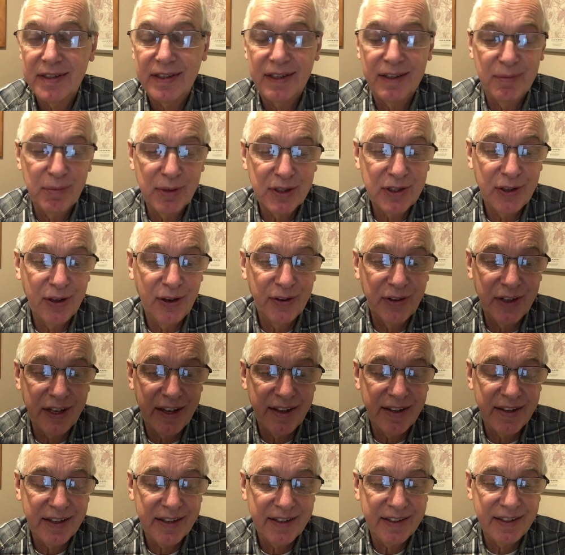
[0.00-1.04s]
and mix it all
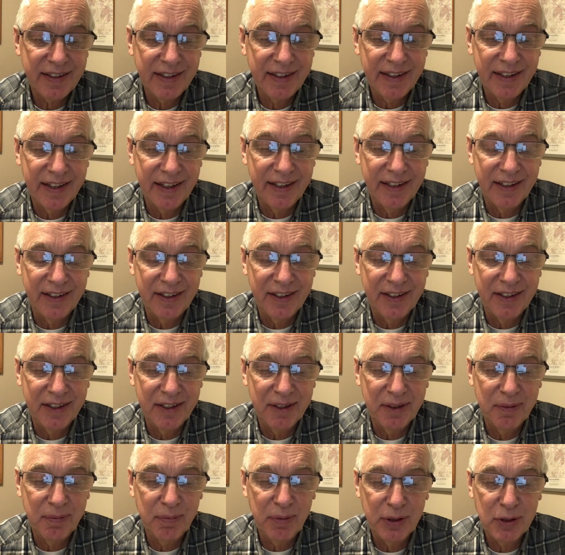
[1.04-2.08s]
together, and
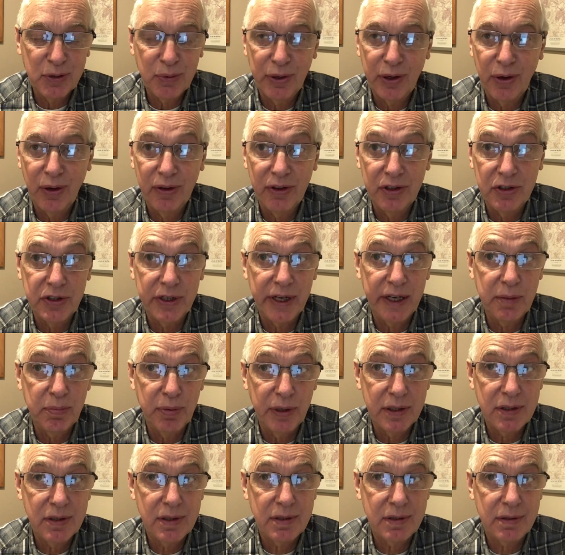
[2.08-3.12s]
make sure all the dry
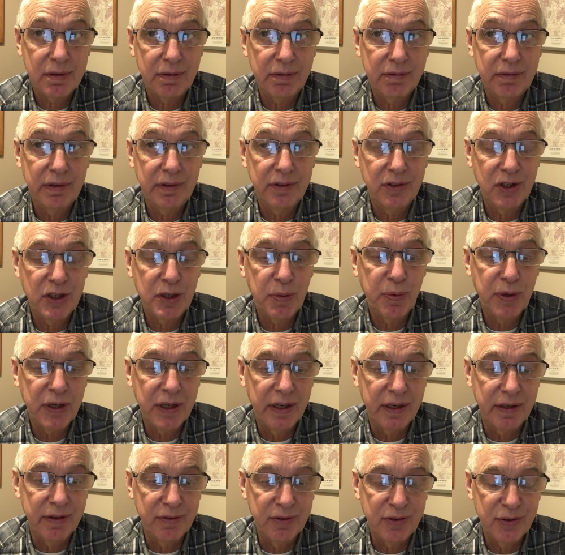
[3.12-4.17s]
bits disappear.
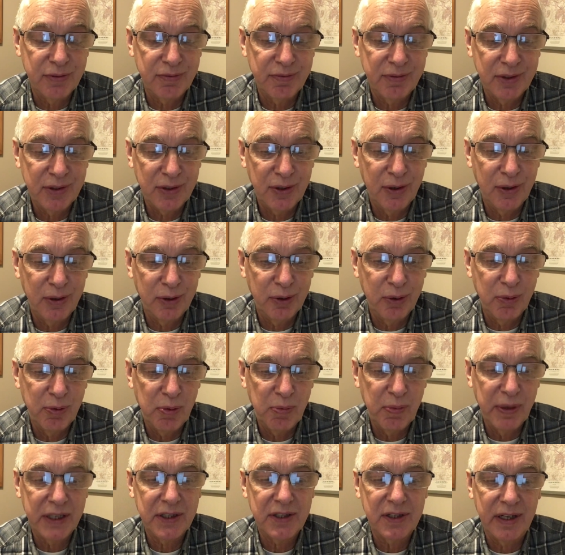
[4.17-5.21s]
It's all going to be
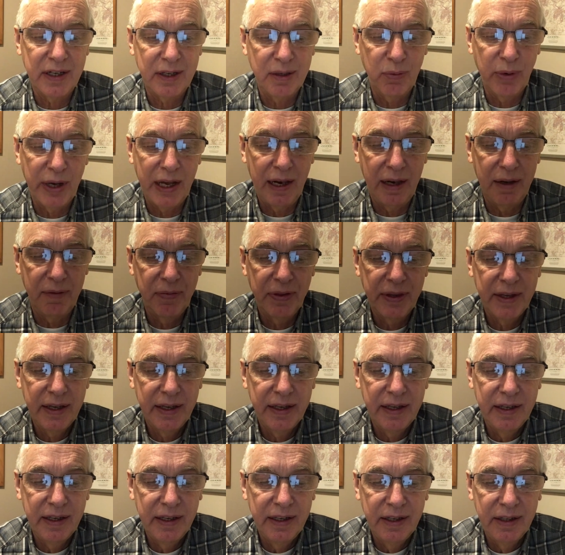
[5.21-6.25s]
mixed in well.
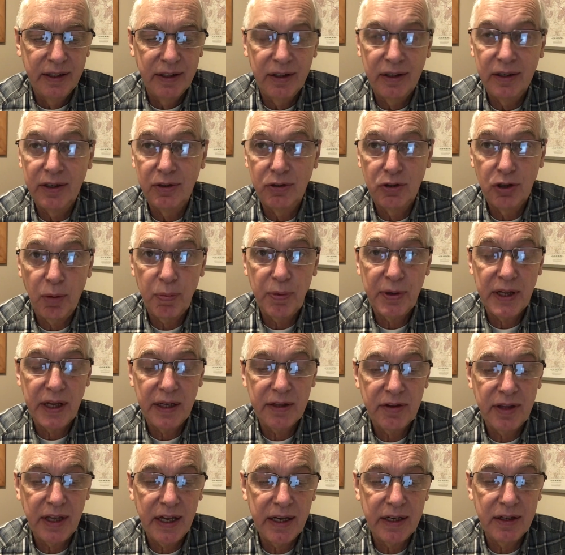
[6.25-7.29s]
On top of
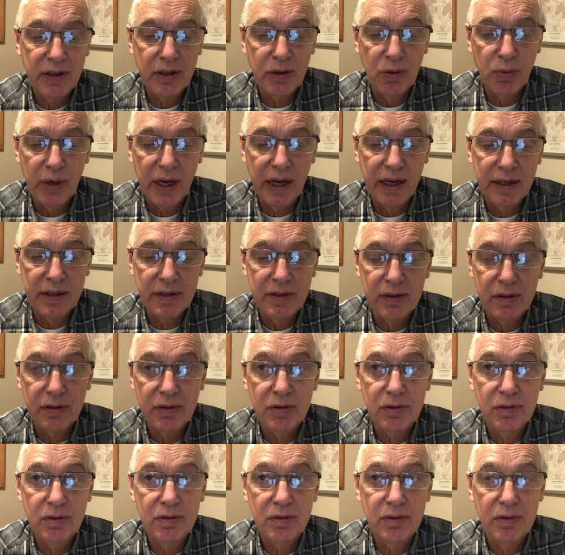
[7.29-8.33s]
that, then you add
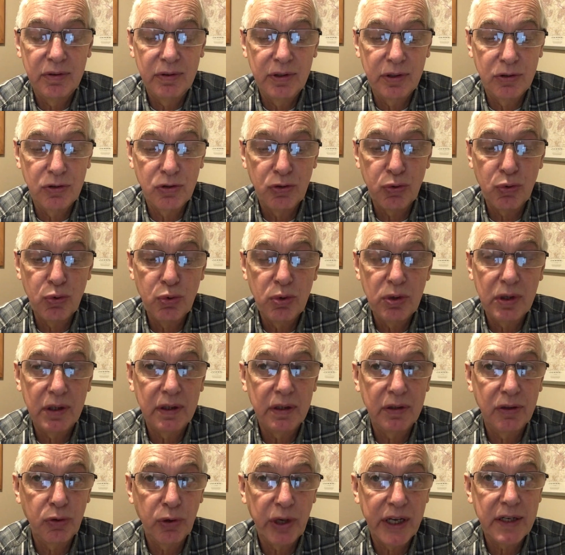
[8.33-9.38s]
the 2
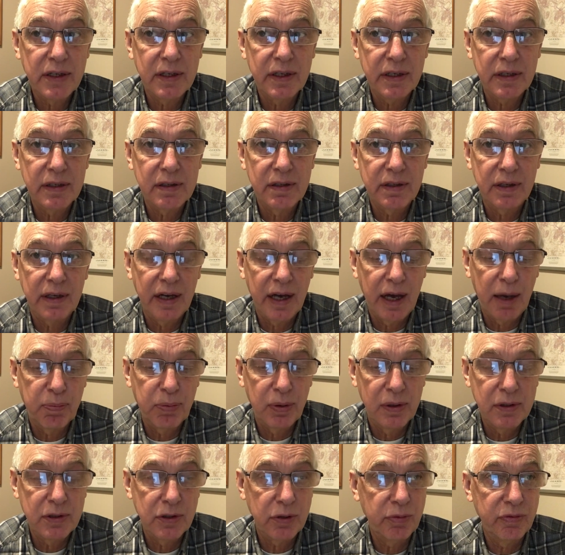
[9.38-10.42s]
grated
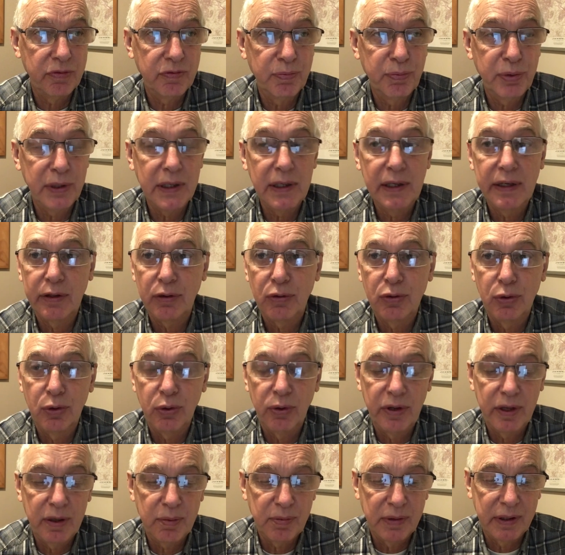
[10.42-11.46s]
apples. You've peeled and cored
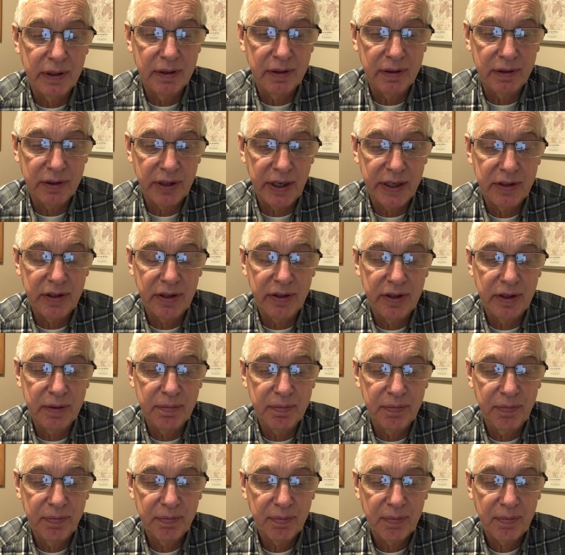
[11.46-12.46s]
them and grated them,